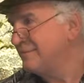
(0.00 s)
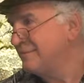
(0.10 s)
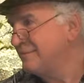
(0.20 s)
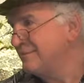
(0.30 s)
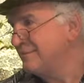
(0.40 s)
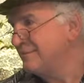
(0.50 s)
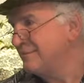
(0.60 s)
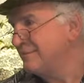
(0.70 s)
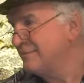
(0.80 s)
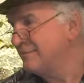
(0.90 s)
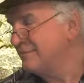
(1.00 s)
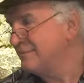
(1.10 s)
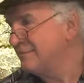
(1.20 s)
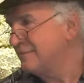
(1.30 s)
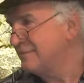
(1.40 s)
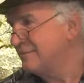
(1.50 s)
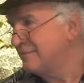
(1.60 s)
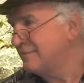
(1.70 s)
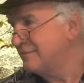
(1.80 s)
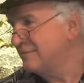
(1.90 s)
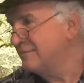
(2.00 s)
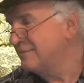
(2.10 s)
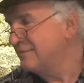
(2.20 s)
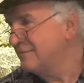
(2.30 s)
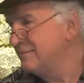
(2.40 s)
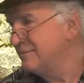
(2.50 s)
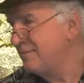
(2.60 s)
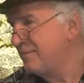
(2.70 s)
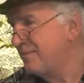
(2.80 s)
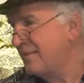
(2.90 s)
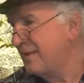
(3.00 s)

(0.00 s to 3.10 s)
This person isn't speaking.